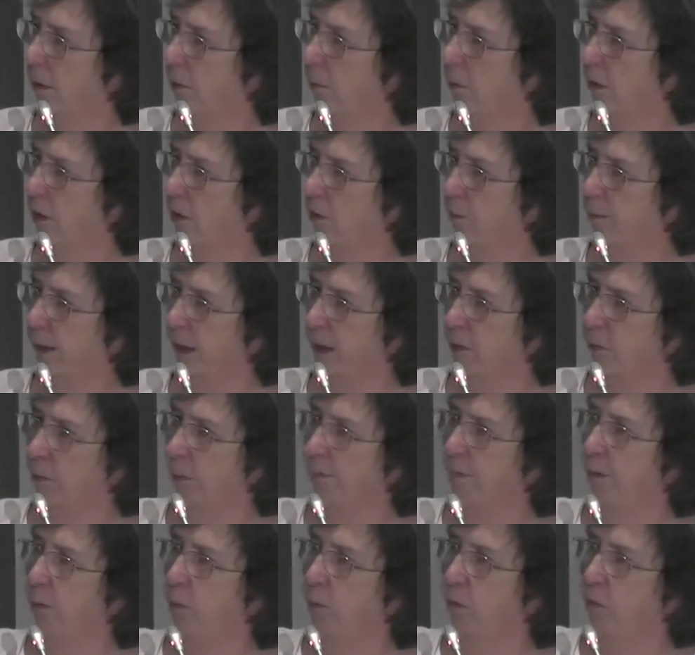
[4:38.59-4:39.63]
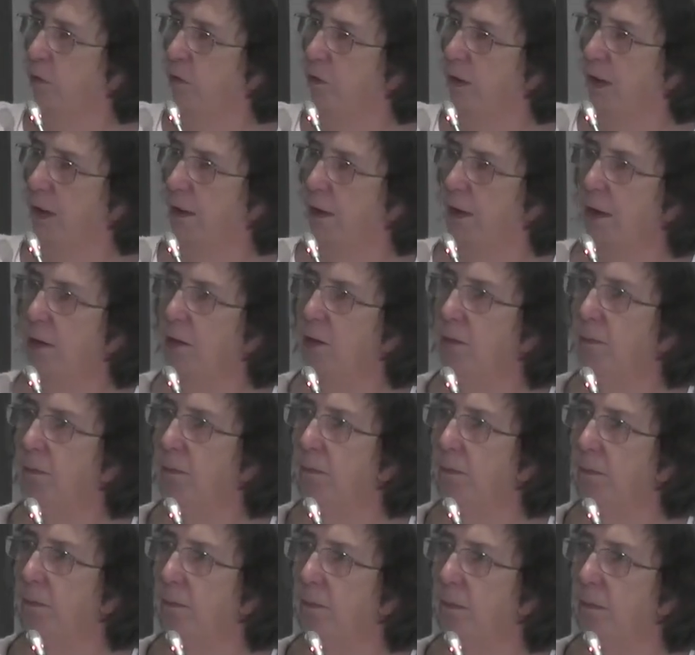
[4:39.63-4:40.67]
We expect women will stay at
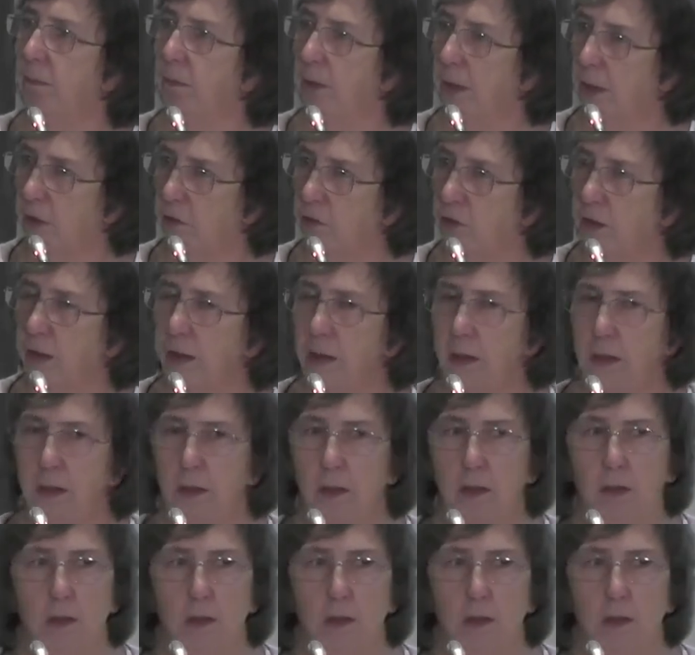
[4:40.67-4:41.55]
home, largely,